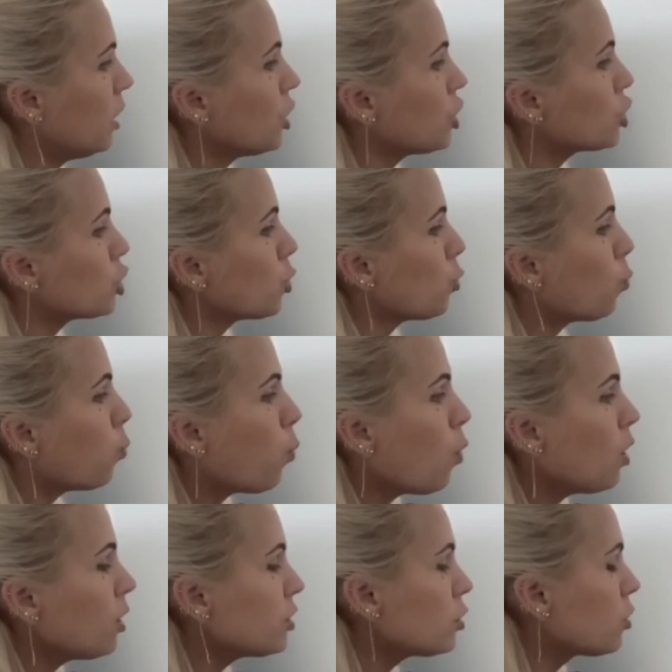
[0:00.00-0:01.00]
So
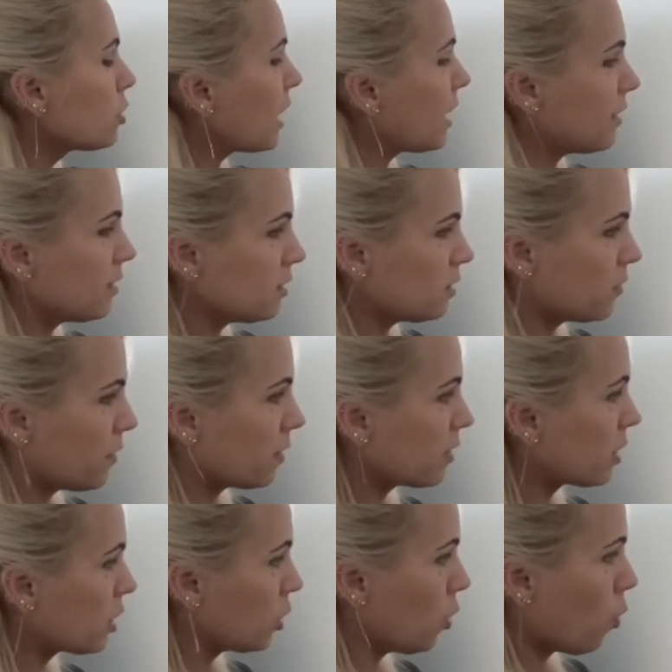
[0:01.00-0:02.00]
what note, and it's very
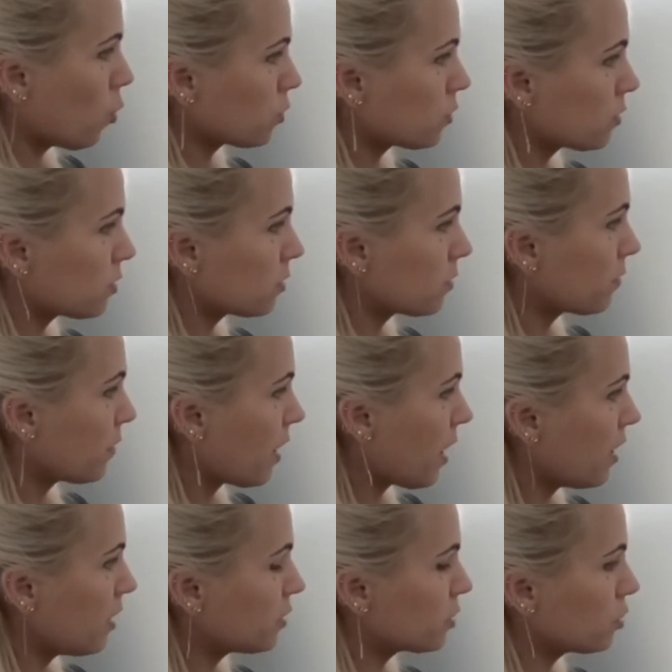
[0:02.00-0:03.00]
close, yeah,
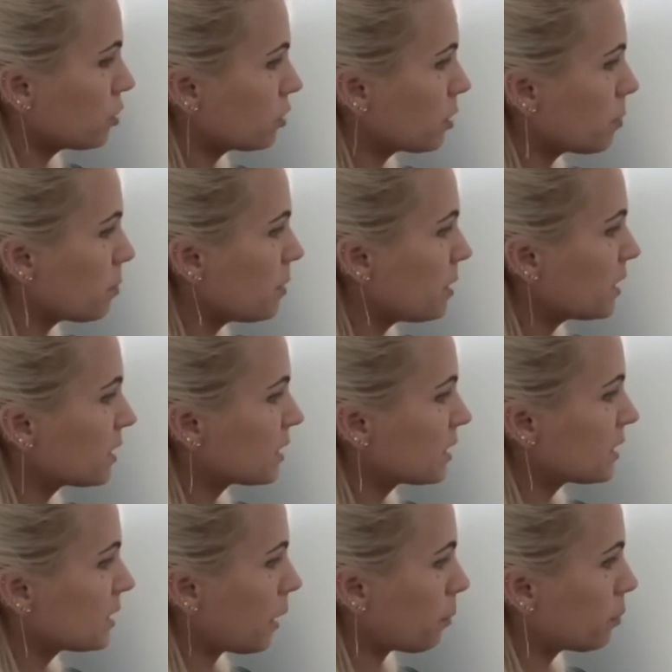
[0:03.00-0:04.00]
it's not a big
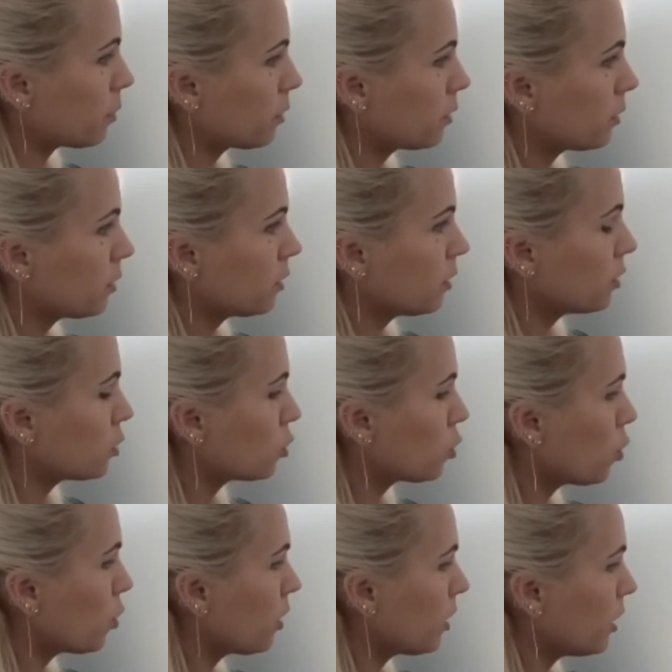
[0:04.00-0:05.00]
step.
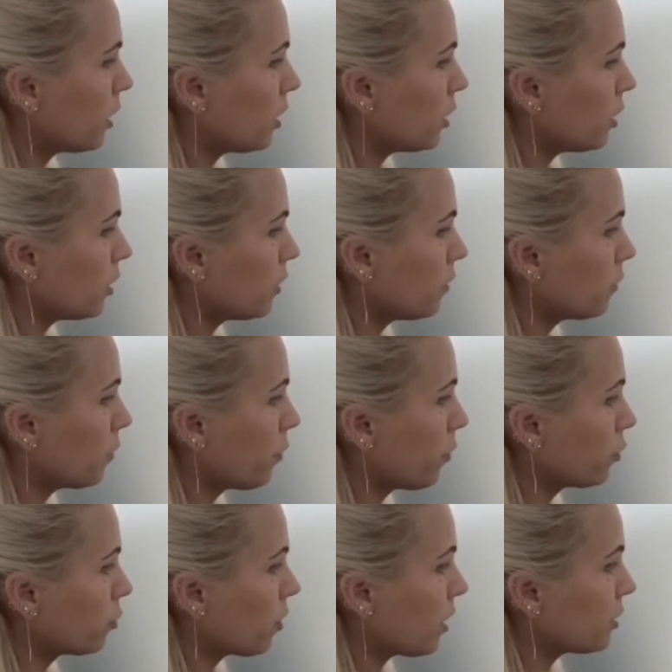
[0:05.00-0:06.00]
So if you will
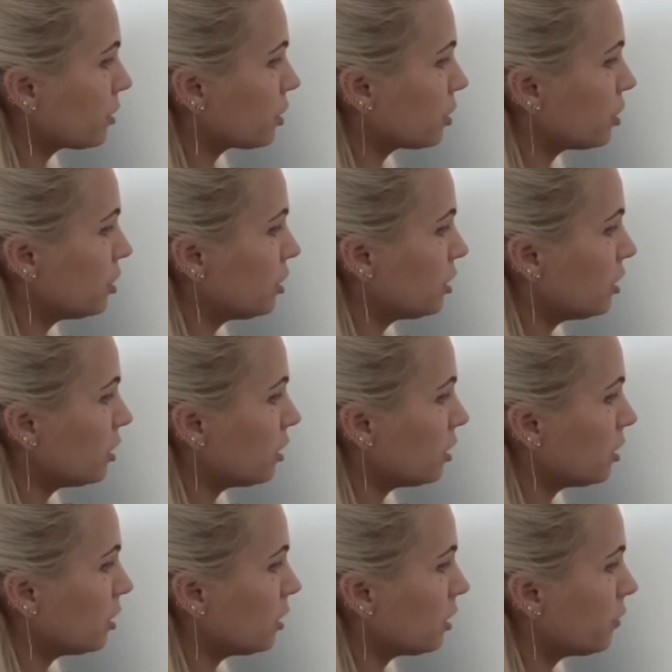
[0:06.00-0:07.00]
write D,
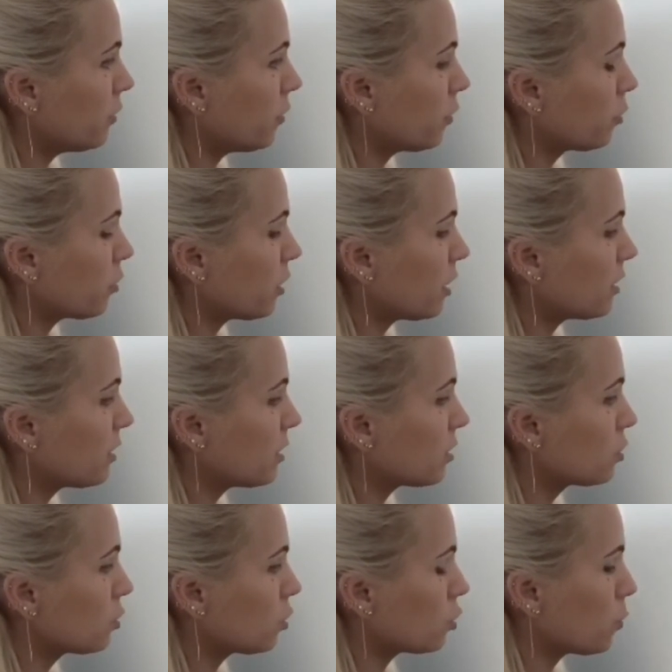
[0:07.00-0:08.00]
if you write this
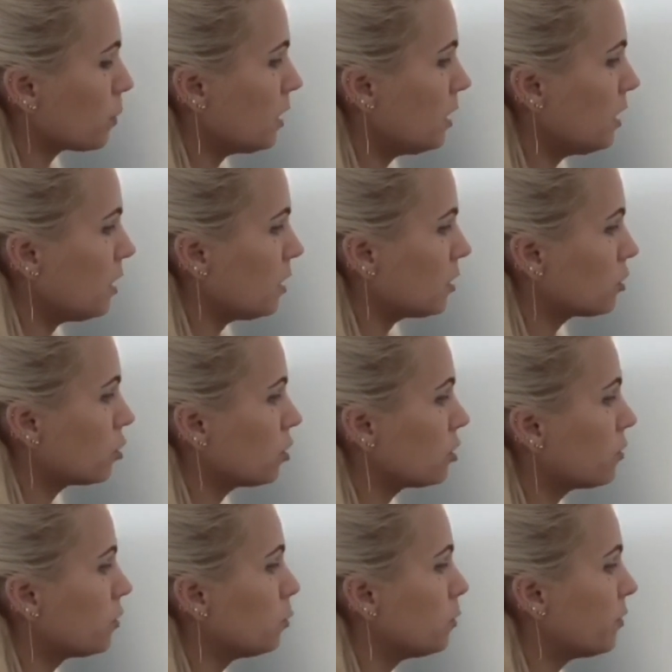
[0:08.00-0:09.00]
note over here, so it
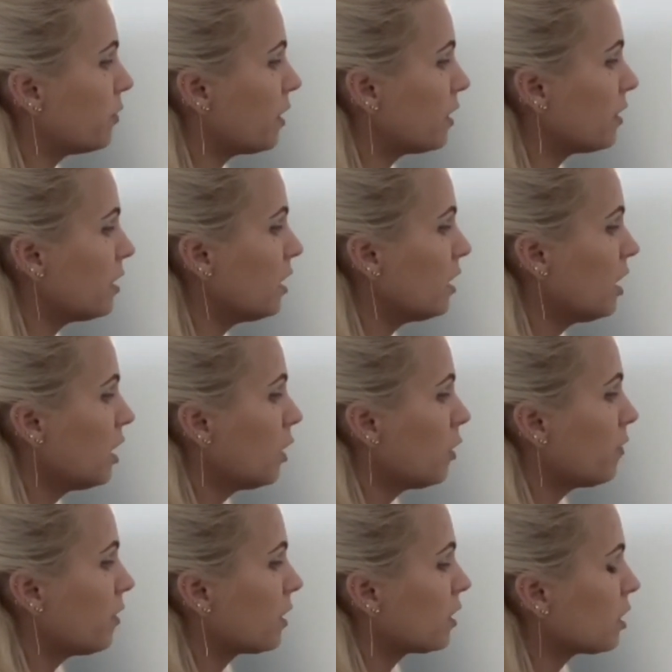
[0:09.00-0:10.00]
will be
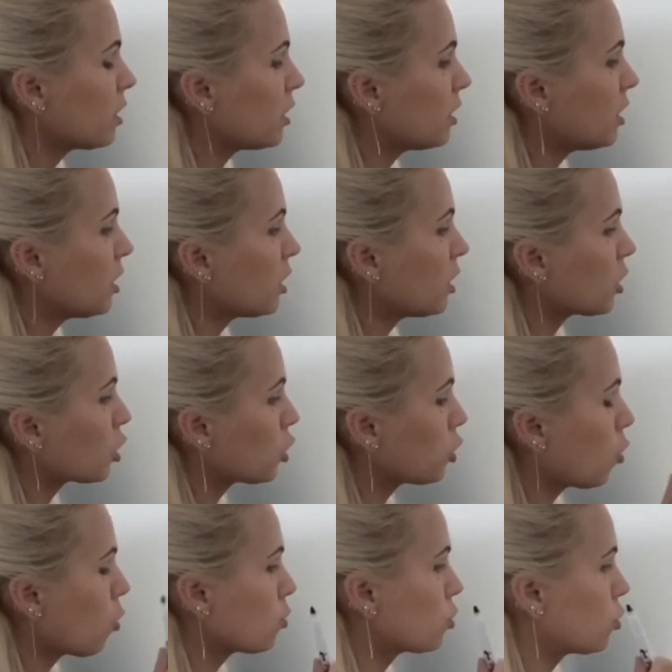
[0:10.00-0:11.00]
very
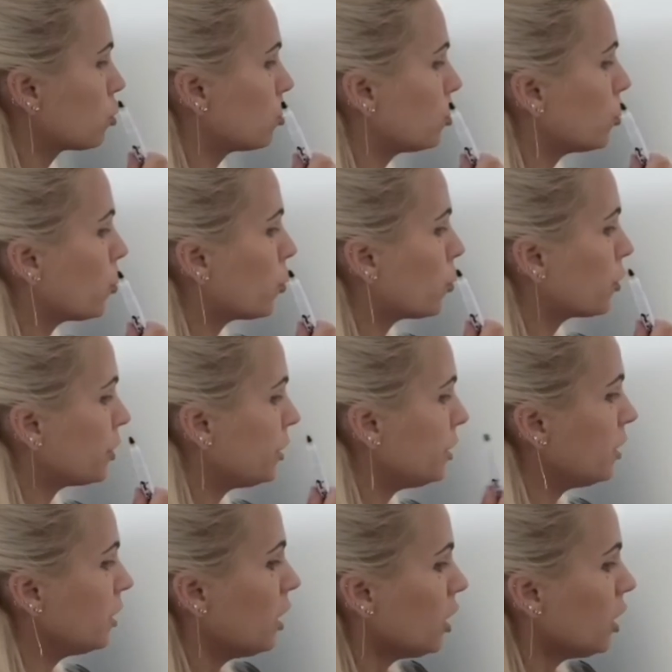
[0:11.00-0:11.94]
close to your E.